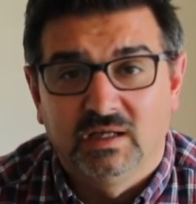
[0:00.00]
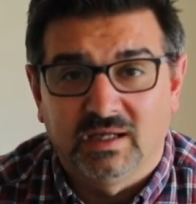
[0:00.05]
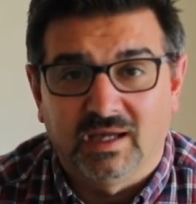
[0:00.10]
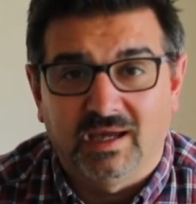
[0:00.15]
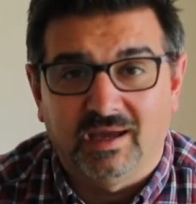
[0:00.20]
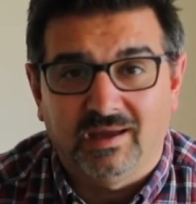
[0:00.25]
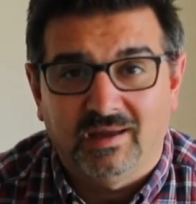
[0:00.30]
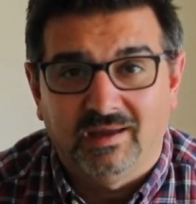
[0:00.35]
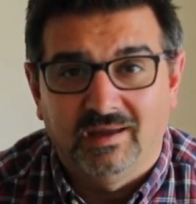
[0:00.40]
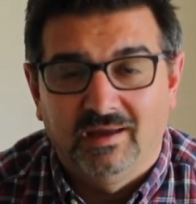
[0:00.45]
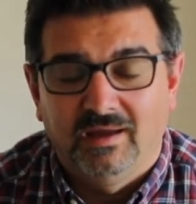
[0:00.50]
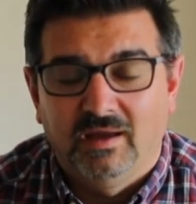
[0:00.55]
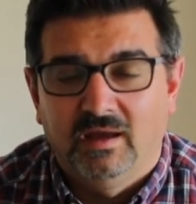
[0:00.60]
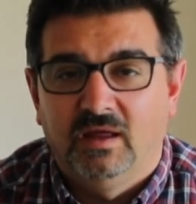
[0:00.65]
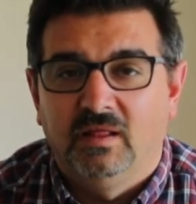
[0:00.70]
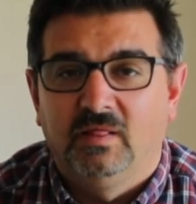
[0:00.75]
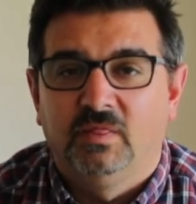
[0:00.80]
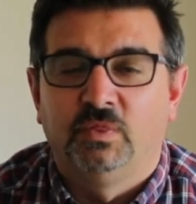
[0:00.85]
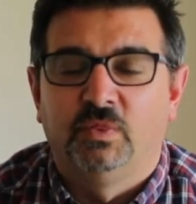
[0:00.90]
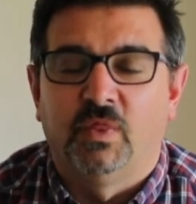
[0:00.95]
Yeah,
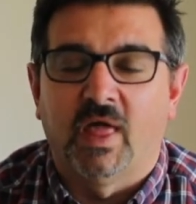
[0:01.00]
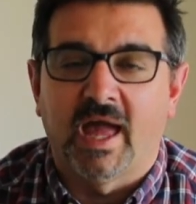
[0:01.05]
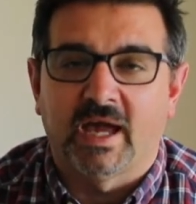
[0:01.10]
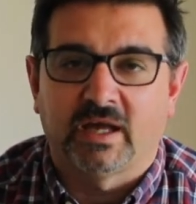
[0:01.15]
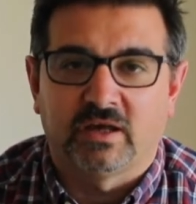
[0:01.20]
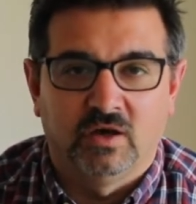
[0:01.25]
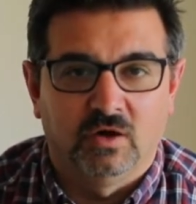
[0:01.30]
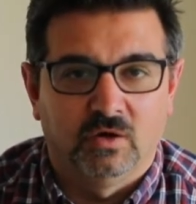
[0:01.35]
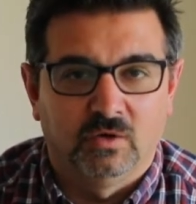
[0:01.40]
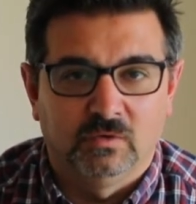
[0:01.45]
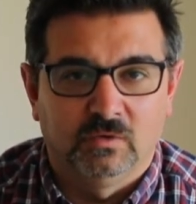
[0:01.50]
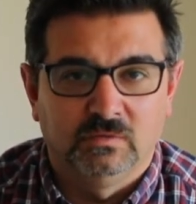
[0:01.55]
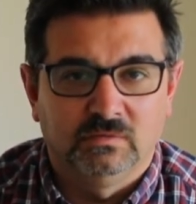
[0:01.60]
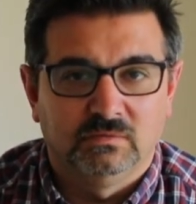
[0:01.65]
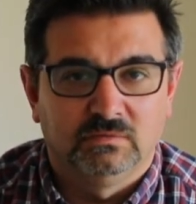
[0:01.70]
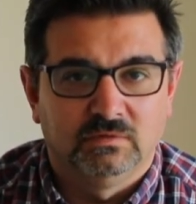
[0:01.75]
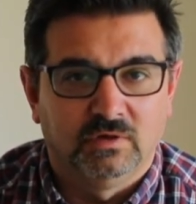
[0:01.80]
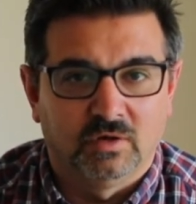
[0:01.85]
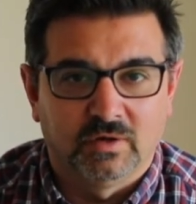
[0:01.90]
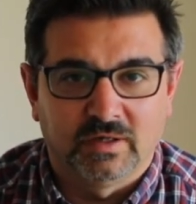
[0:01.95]
They're cool.
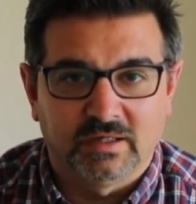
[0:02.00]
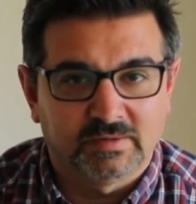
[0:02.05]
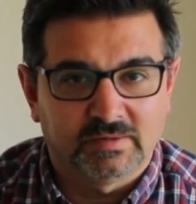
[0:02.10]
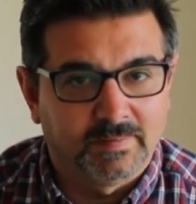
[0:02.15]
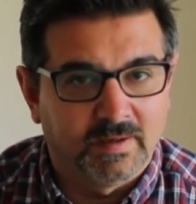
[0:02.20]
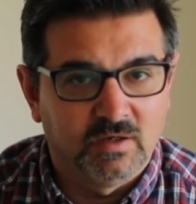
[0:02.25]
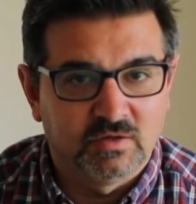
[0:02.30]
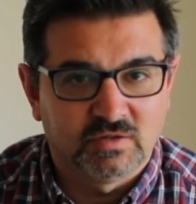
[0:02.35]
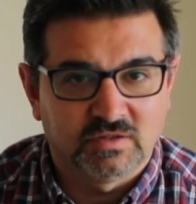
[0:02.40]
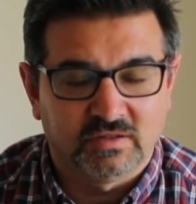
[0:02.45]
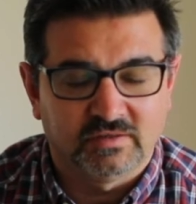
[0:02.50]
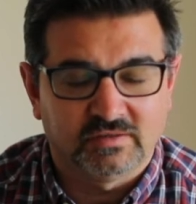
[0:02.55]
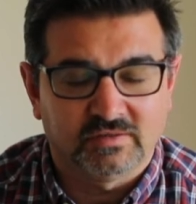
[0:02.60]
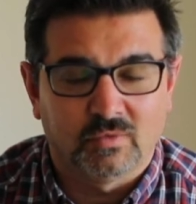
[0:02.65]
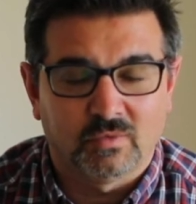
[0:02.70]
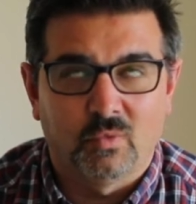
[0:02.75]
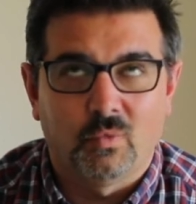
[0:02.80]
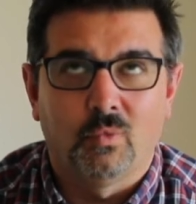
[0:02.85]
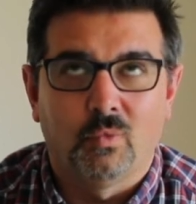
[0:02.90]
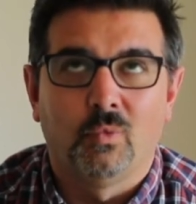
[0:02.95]
Long exposures,
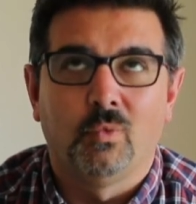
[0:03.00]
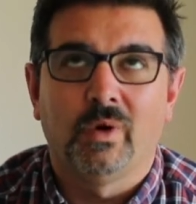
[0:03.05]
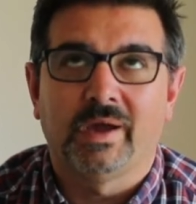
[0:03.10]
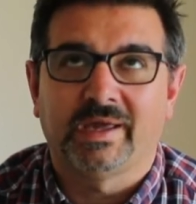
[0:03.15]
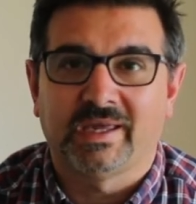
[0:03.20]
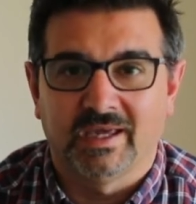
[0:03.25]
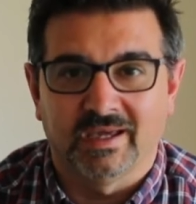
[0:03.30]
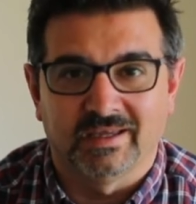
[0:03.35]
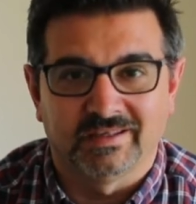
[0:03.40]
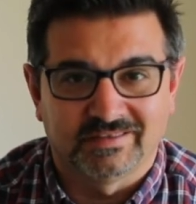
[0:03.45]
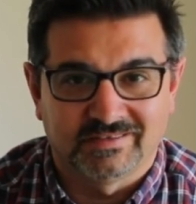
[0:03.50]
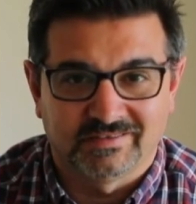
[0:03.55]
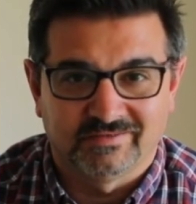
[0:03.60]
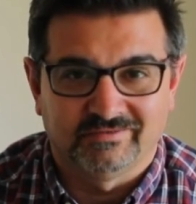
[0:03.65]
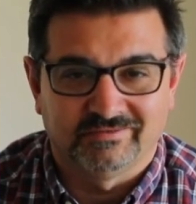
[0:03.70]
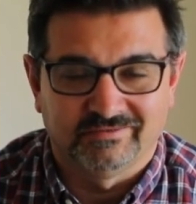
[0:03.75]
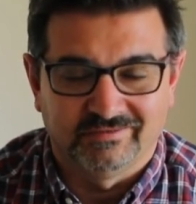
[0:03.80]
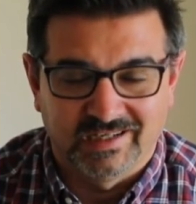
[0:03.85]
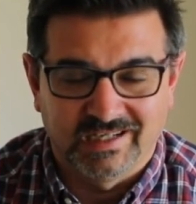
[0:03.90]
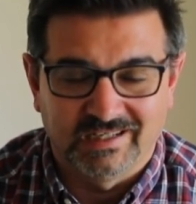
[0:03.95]
wicked,
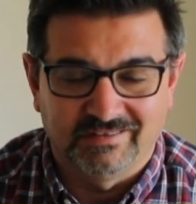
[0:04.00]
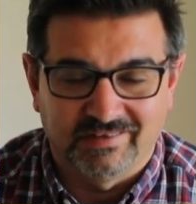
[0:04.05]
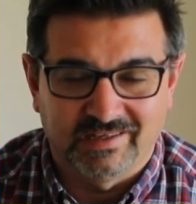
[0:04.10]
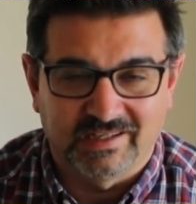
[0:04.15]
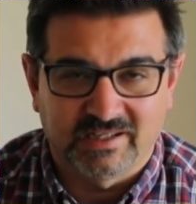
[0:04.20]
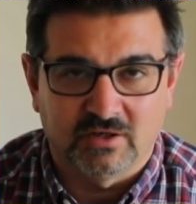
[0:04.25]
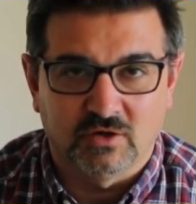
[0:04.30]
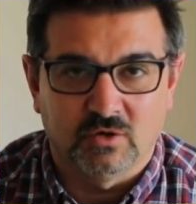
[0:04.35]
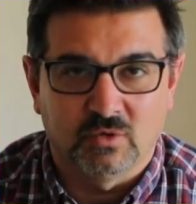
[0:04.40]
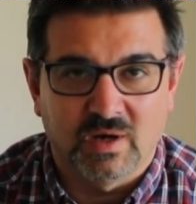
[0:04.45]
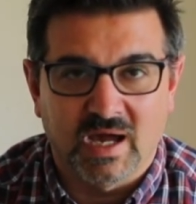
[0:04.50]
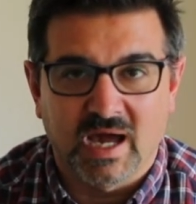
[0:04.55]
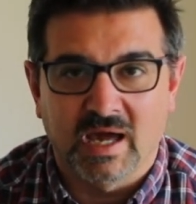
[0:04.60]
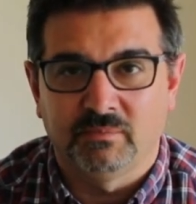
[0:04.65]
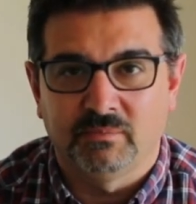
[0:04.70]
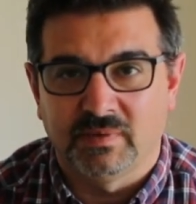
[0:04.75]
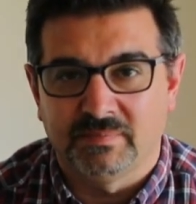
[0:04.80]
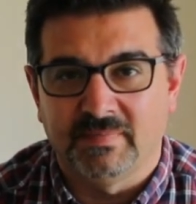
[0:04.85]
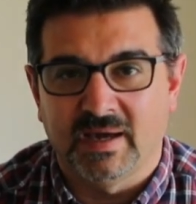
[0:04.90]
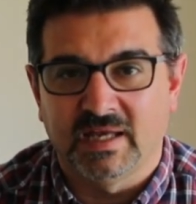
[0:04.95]
really, really cool.
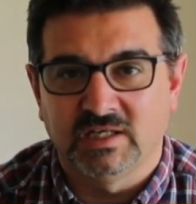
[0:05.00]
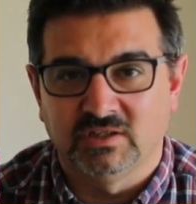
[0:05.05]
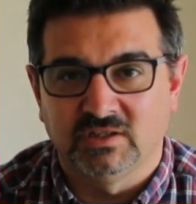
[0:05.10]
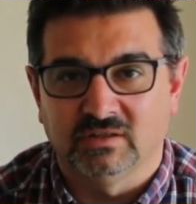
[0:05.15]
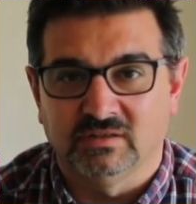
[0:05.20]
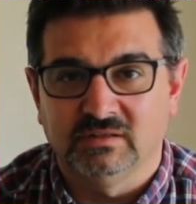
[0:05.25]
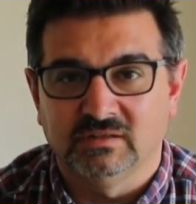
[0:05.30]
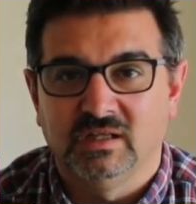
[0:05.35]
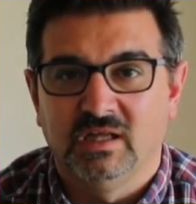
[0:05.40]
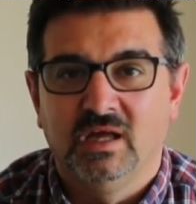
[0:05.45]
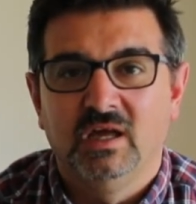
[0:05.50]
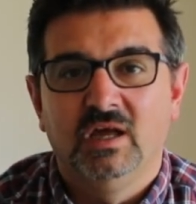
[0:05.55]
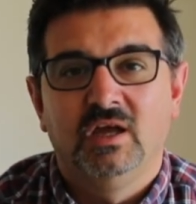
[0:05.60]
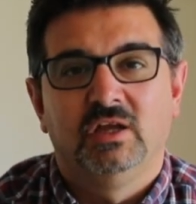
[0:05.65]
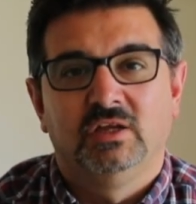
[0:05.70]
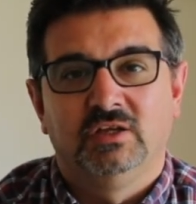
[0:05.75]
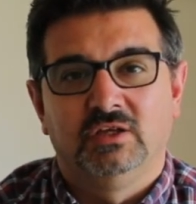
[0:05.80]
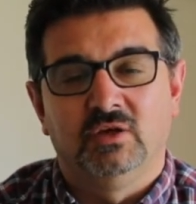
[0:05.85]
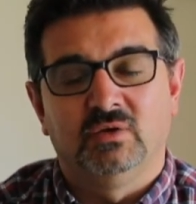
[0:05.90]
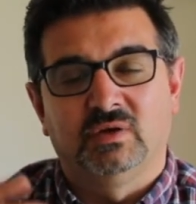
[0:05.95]
And with manual,
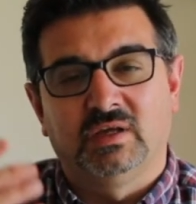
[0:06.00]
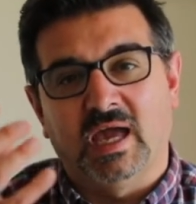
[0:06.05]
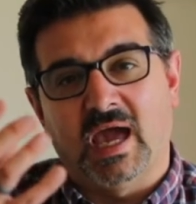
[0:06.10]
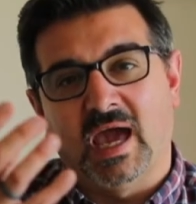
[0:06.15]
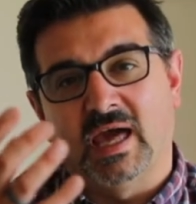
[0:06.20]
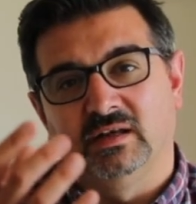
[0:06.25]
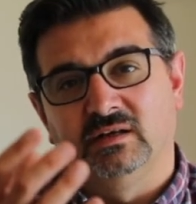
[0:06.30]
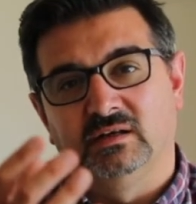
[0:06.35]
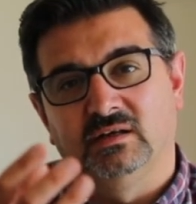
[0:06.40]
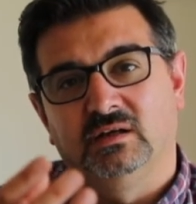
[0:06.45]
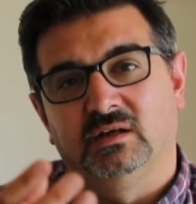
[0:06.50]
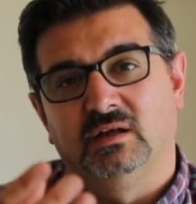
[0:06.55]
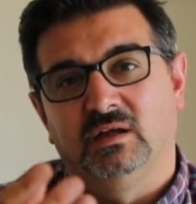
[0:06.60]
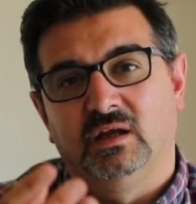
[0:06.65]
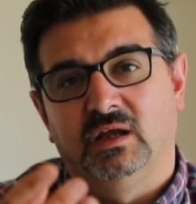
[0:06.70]
you can